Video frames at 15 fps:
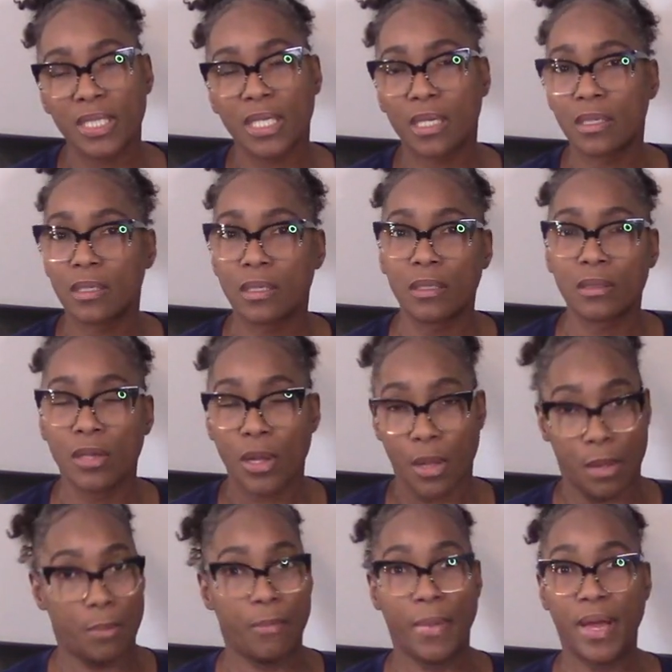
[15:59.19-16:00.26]
I cooked
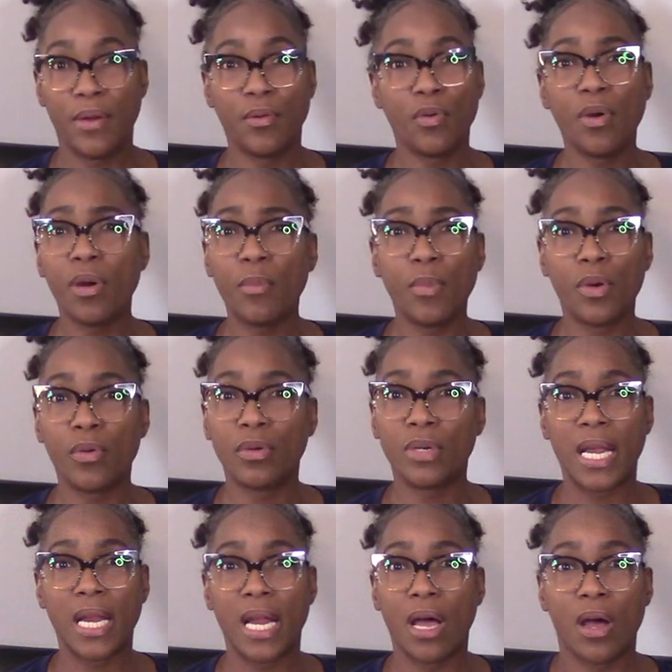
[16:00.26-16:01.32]
my normal
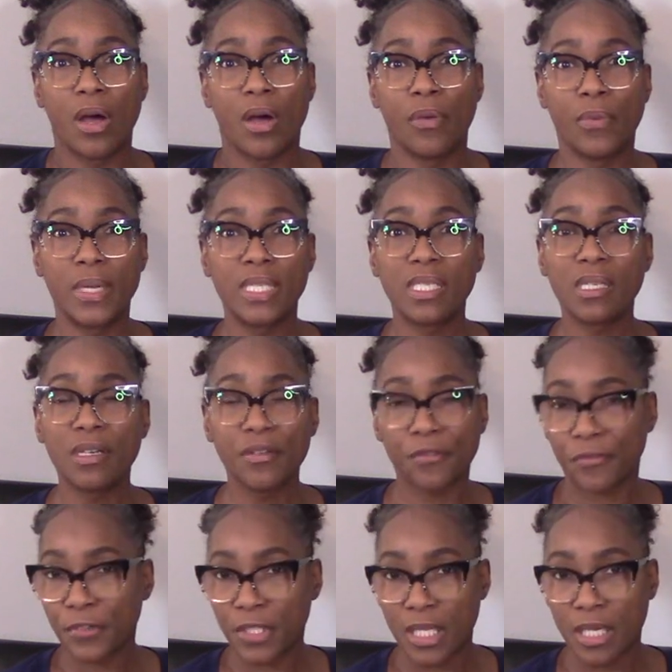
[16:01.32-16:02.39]
I always cook
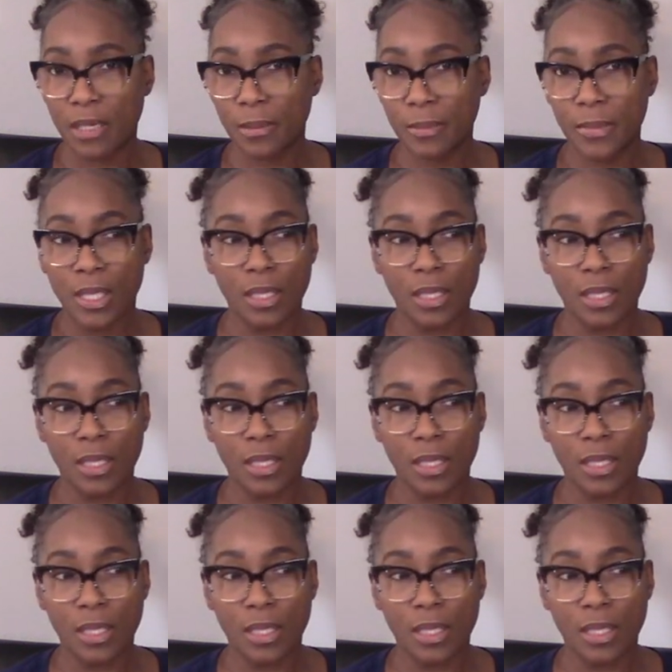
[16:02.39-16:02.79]
for them,